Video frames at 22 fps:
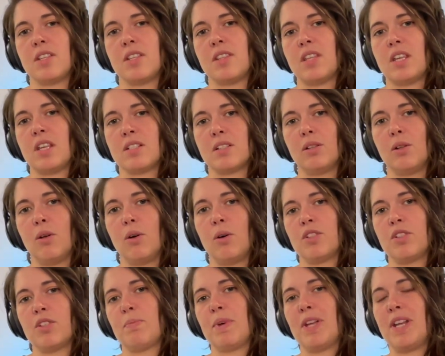in these
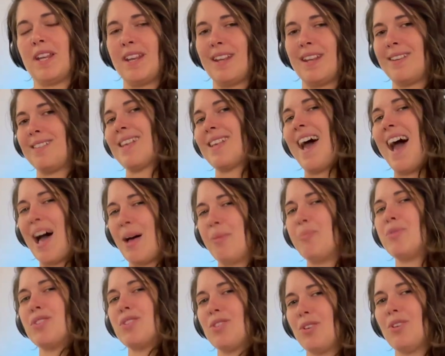laws but it is
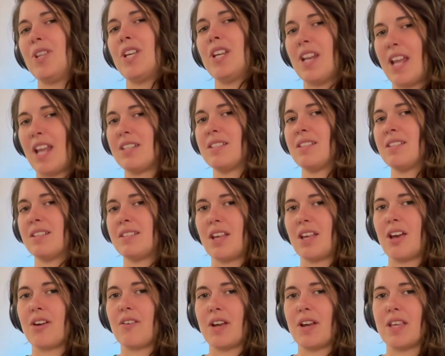absolutely
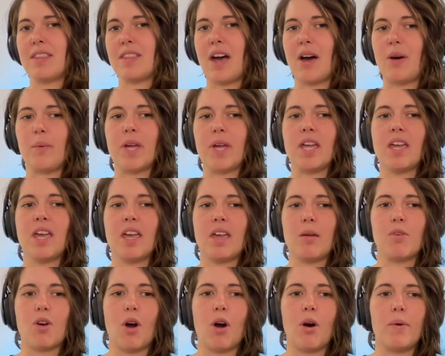necessary that we
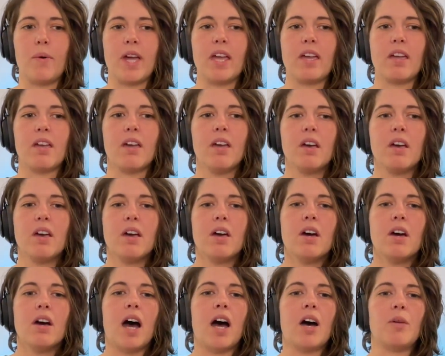keep going
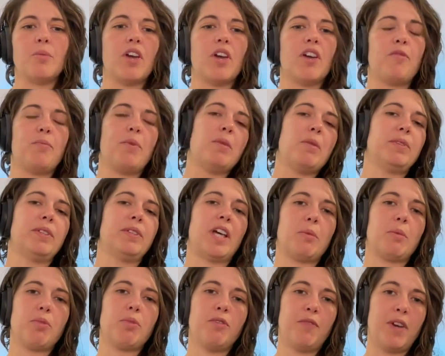um, you have people
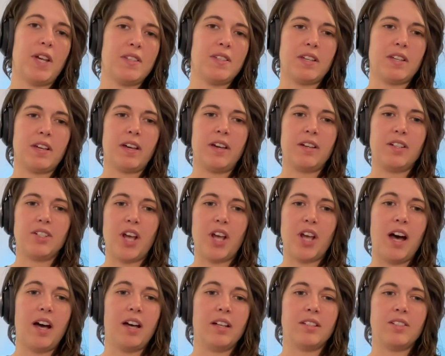like Professor
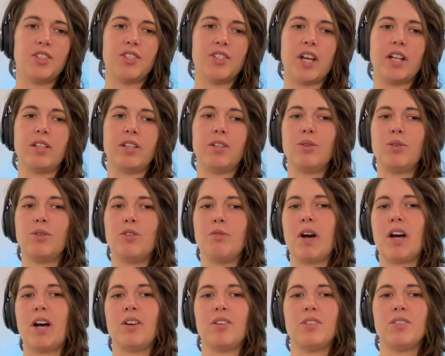Hans
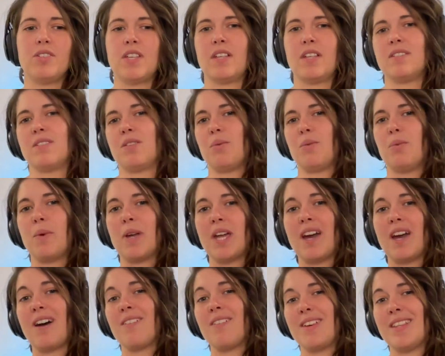Schellnhuber, who says that
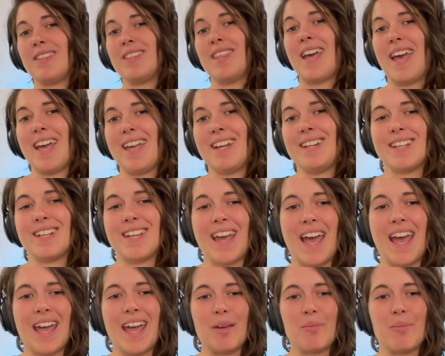we are in the end
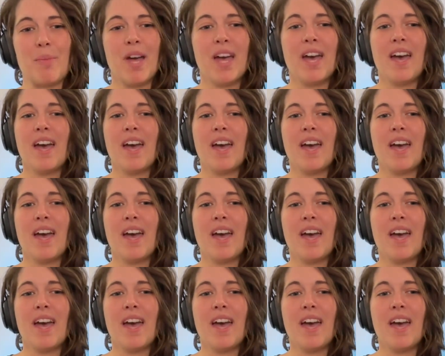game